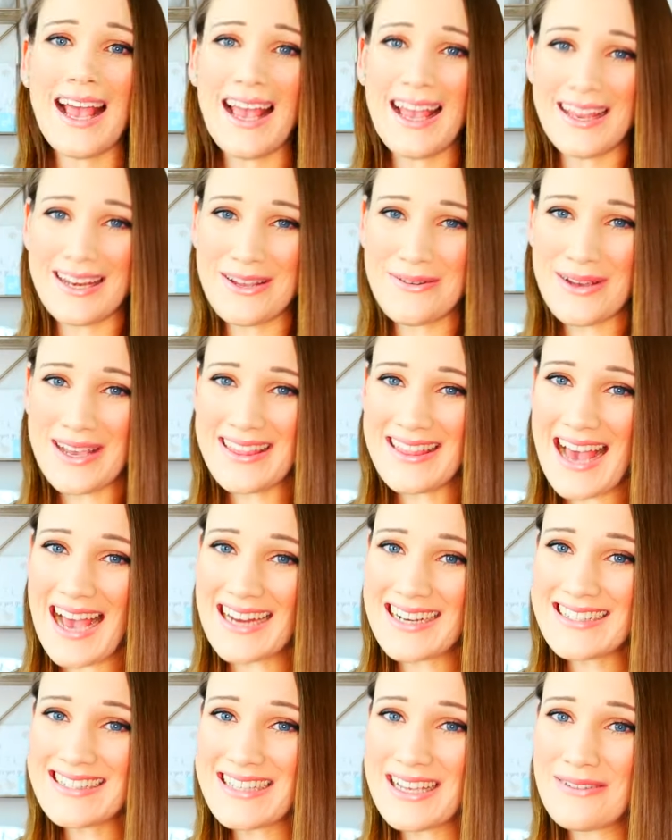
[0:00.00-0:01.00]
Anyway,
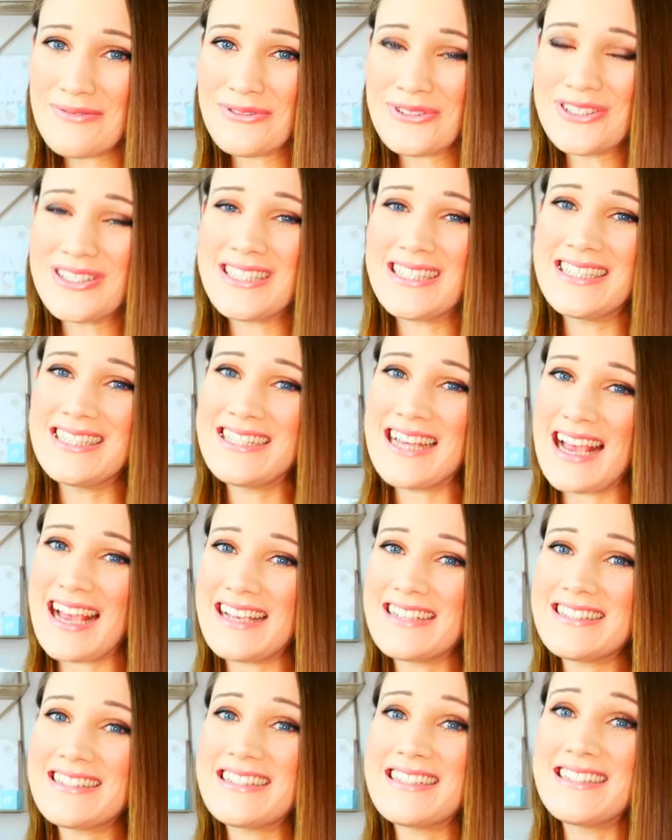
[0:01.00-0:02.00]
that is it for
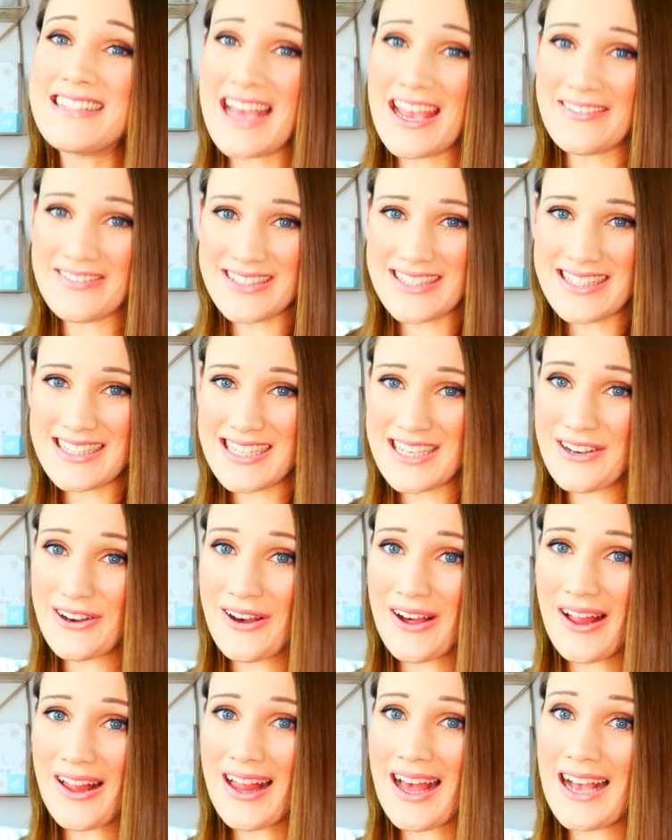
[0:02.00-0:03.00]
today's David's Tea
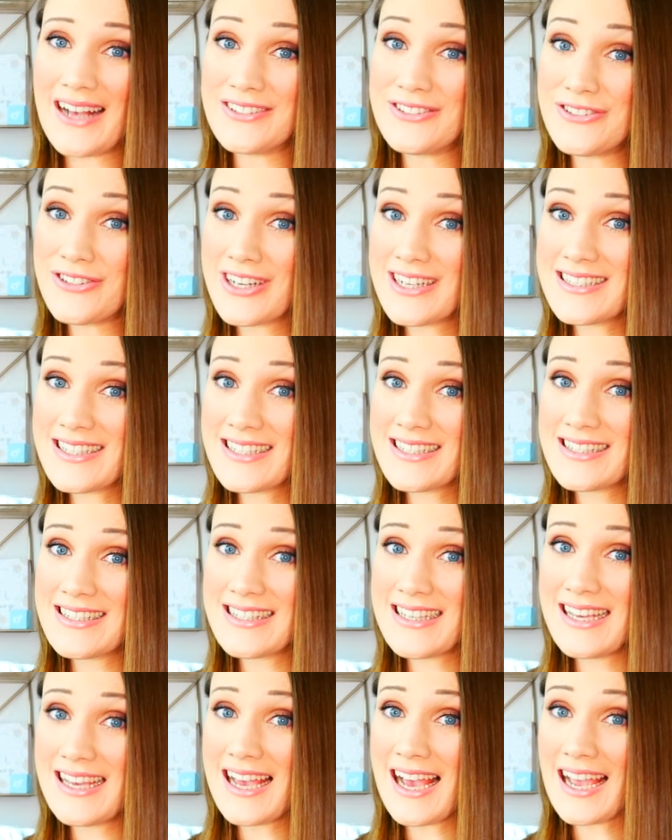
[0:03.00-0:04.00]
Haul. As you guys can
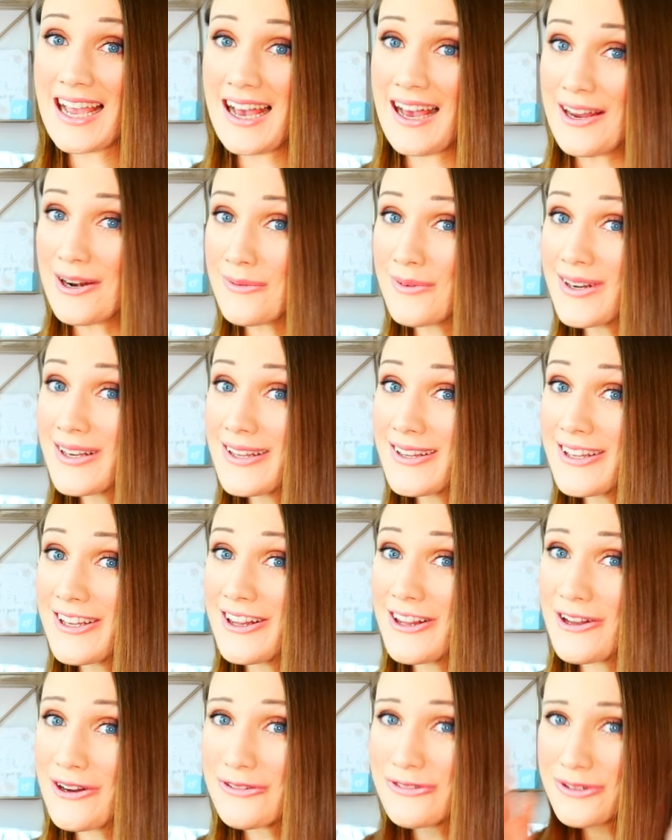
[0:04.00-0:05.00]
see, I kind of went a
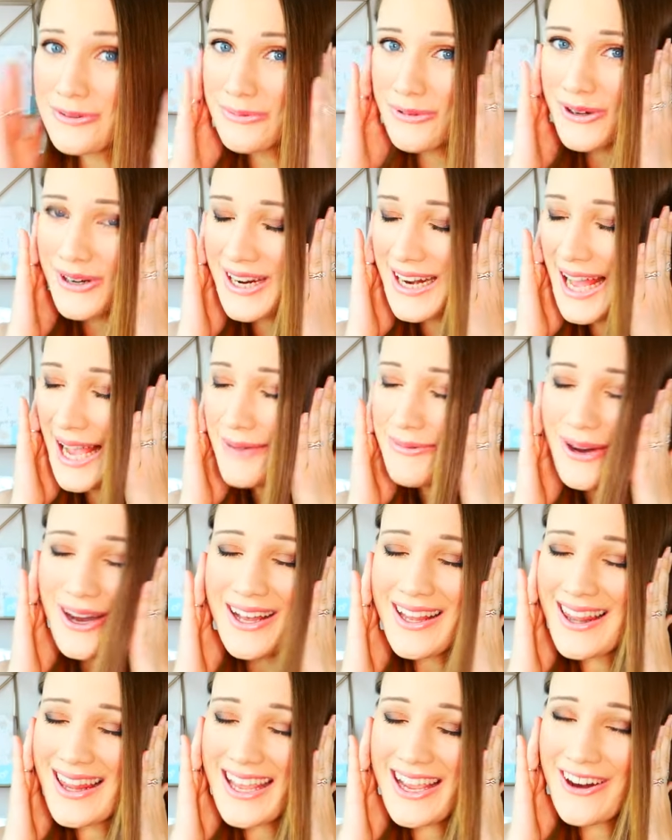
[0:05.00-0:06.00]
little overboard. I
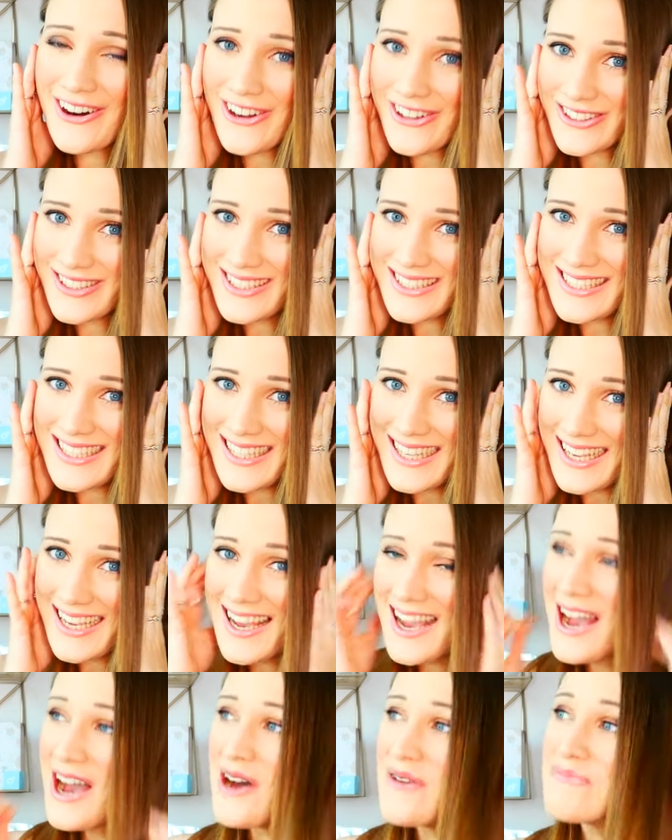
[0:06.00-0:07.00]
bought like all the tea,
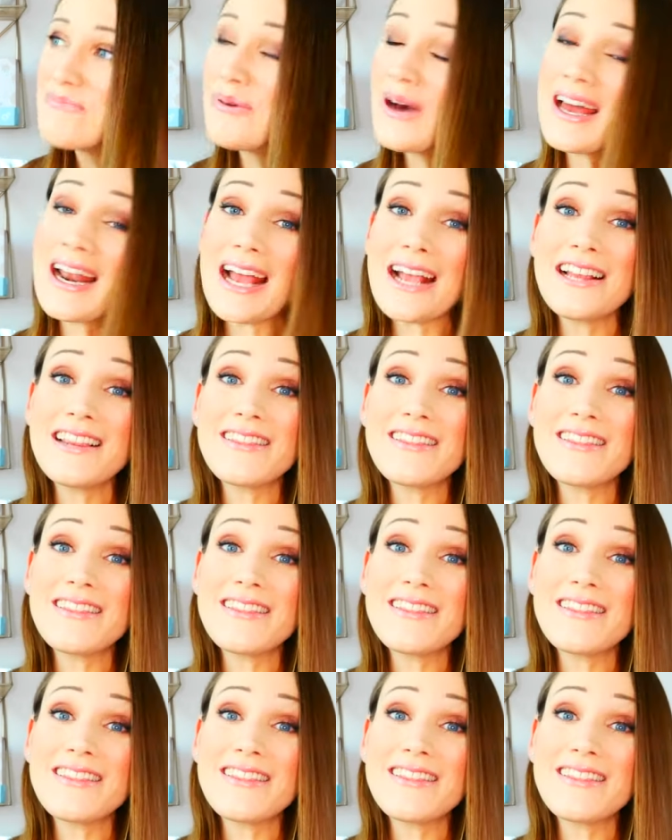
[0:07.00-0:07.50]
but I